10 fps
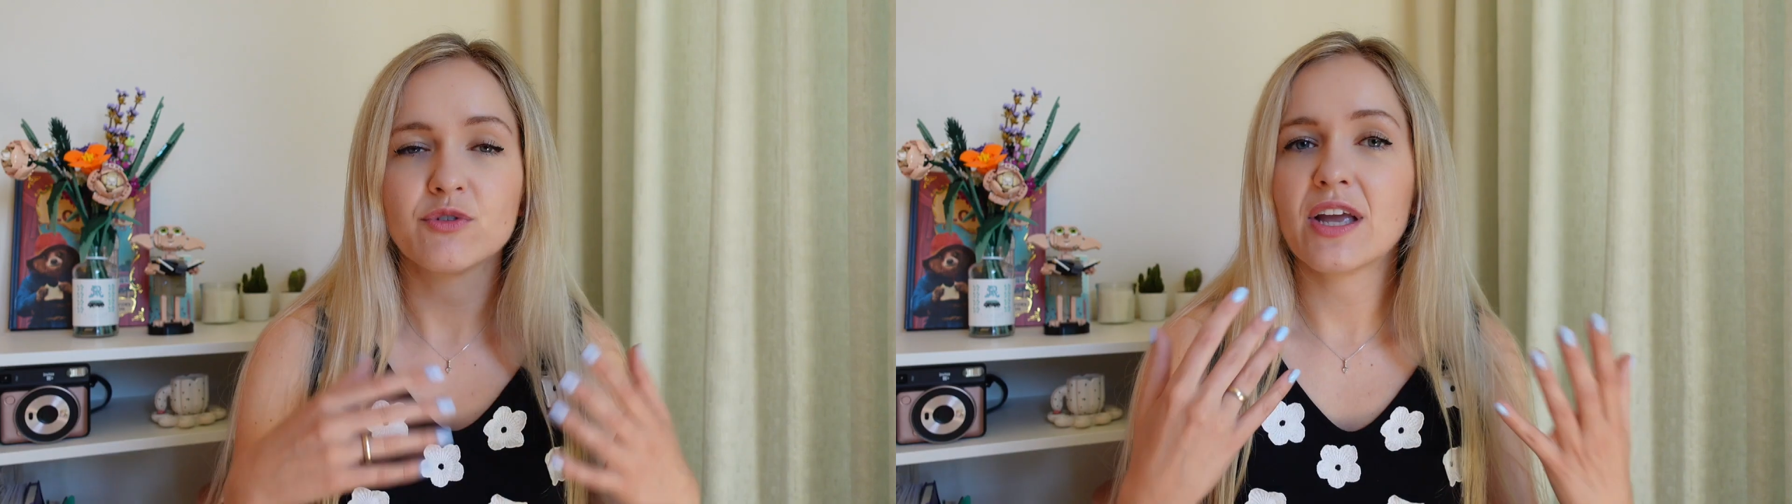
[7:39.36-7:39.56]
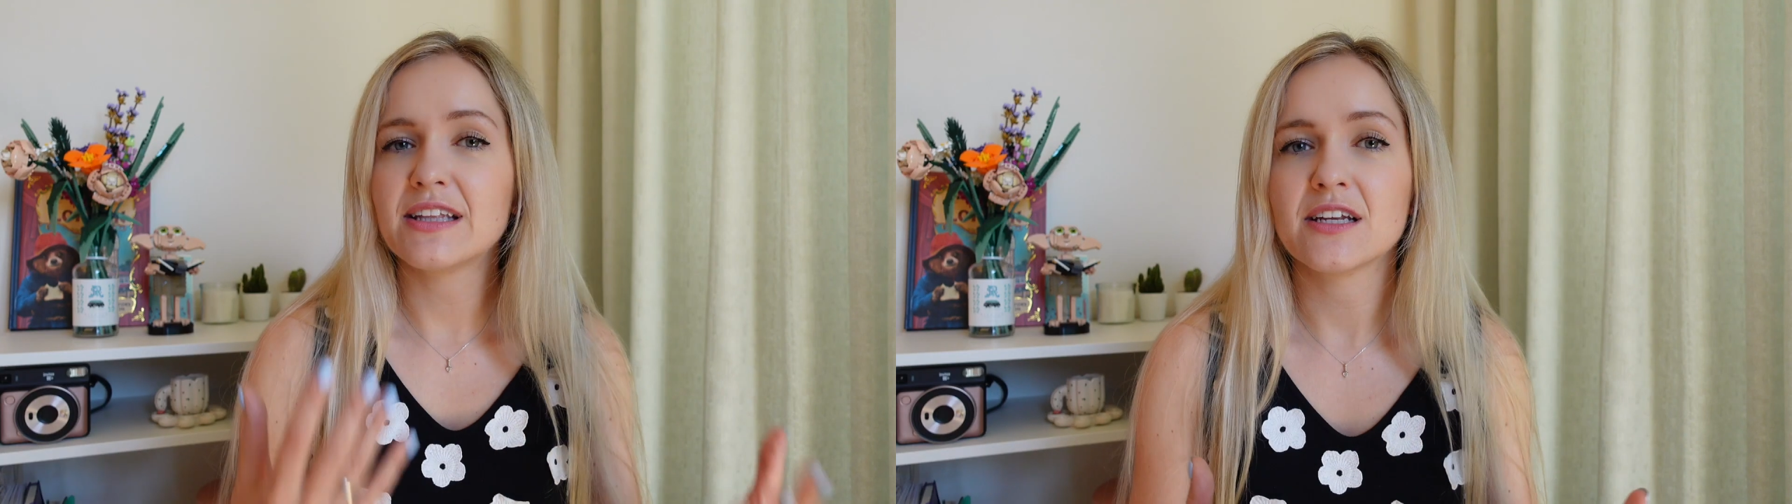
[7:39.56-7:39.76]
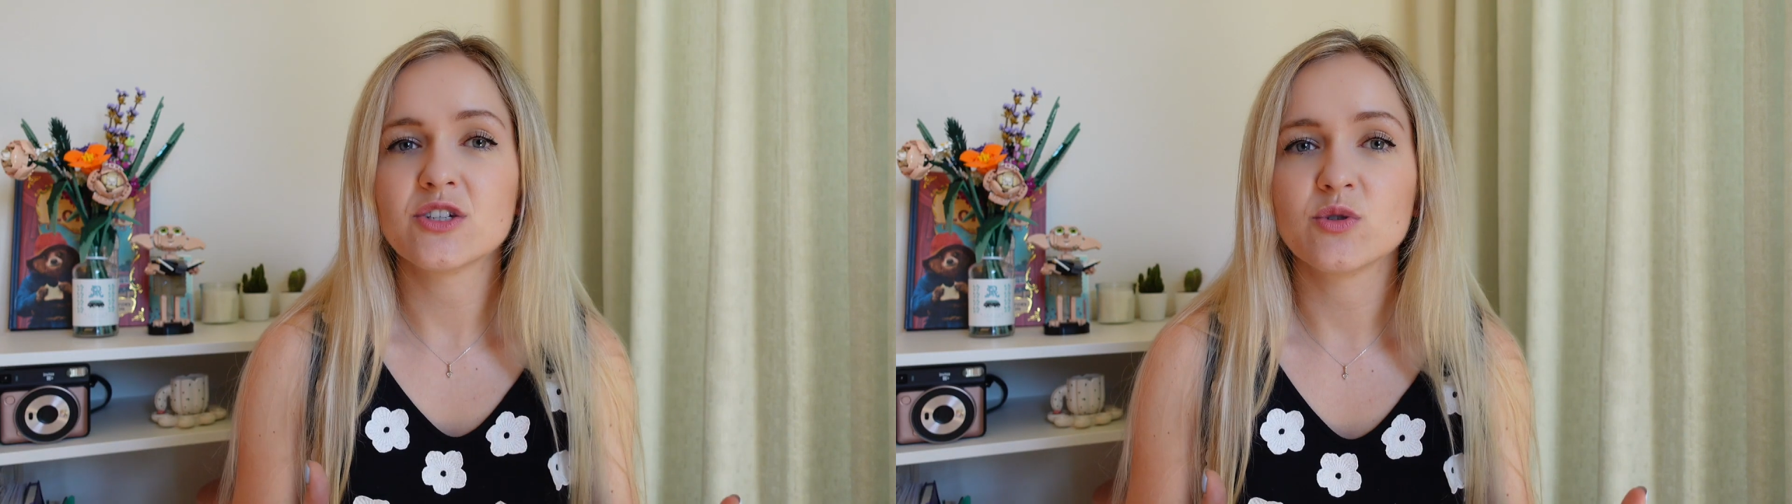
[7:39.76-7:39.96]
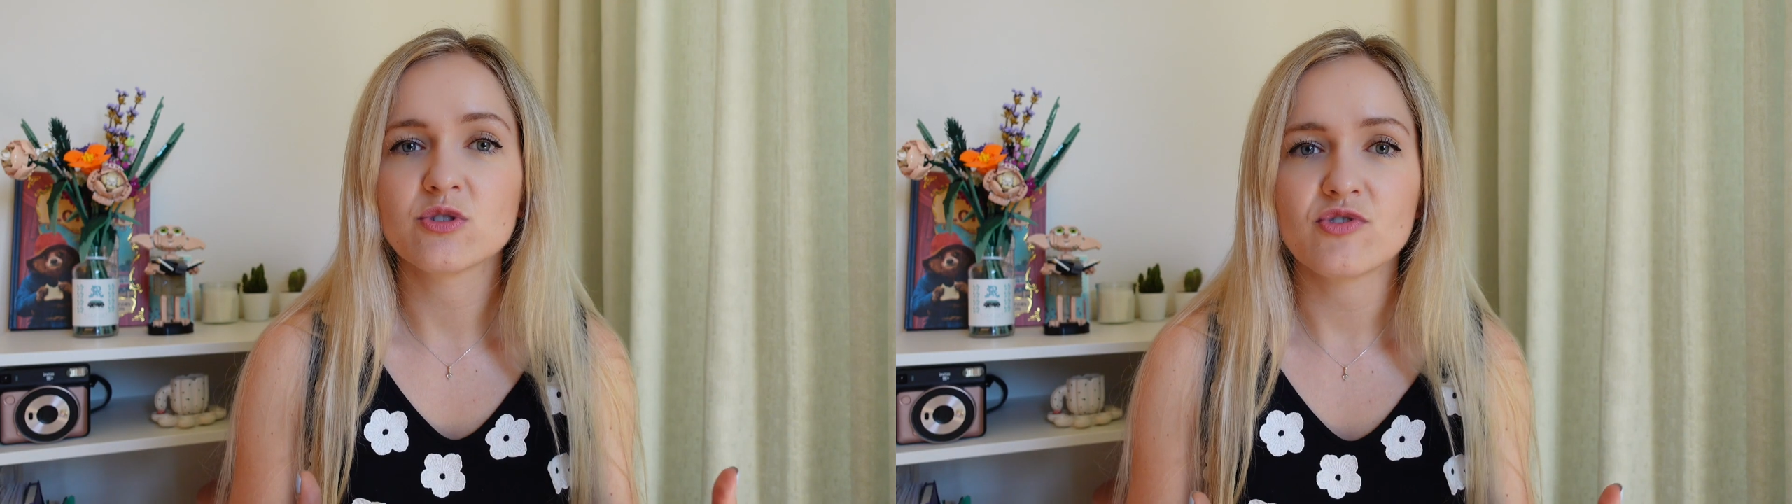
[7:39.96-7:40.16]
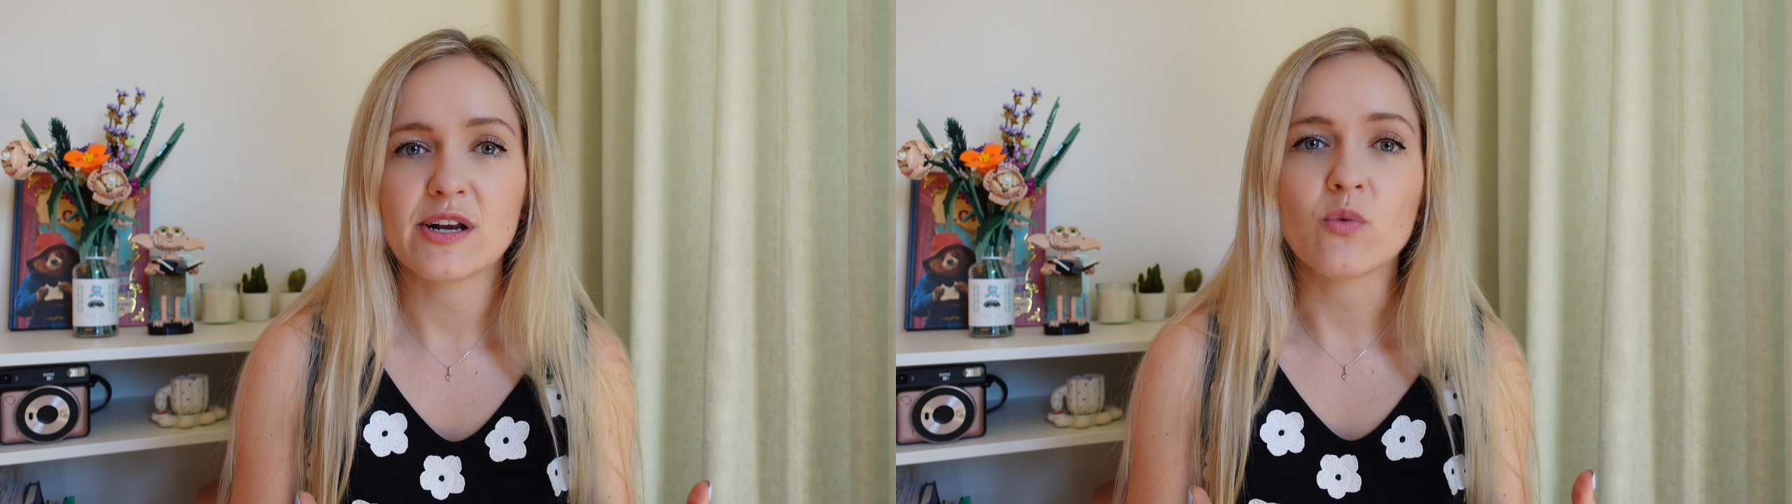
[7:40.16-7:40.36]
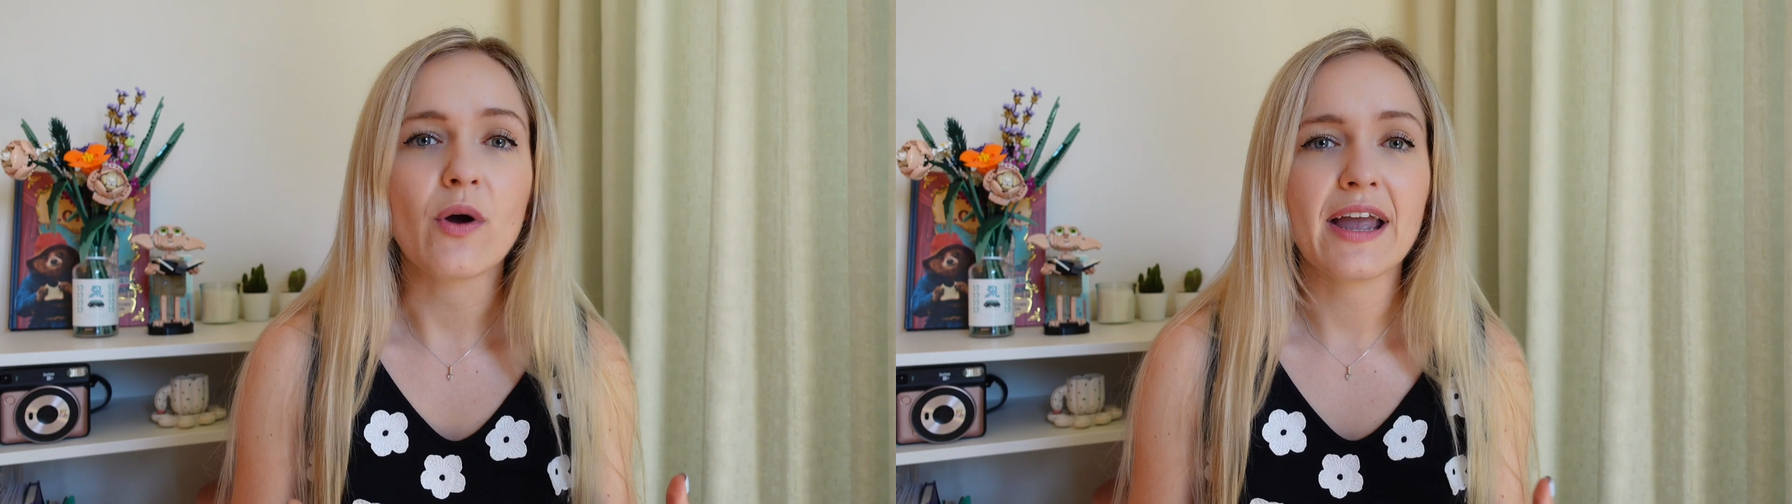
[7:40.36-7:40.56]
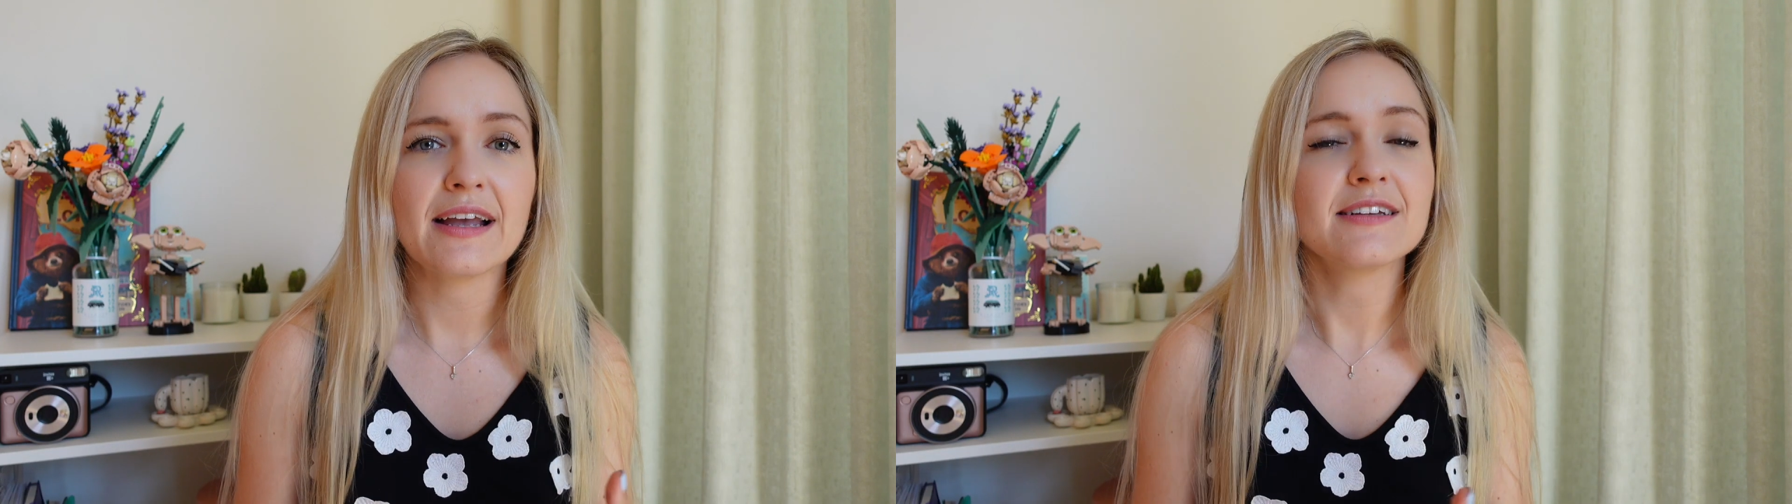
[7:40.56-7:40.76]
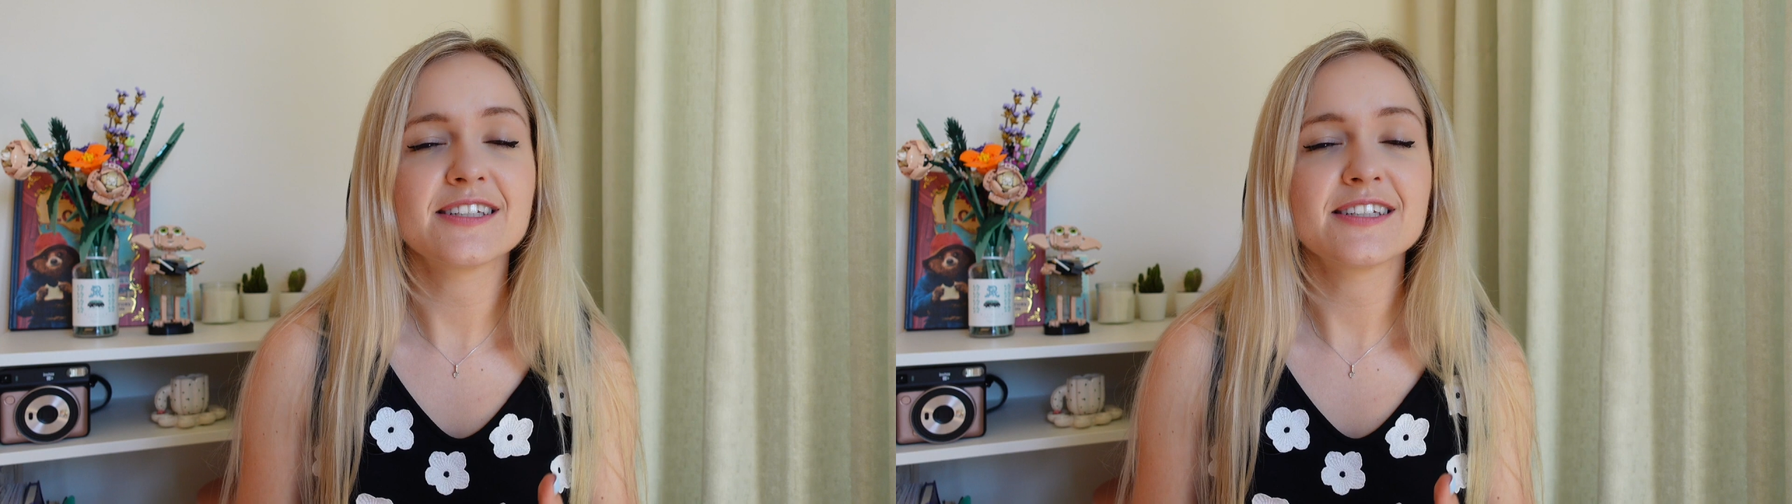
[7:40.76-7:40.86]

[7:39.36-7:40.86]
you get an interview straight away,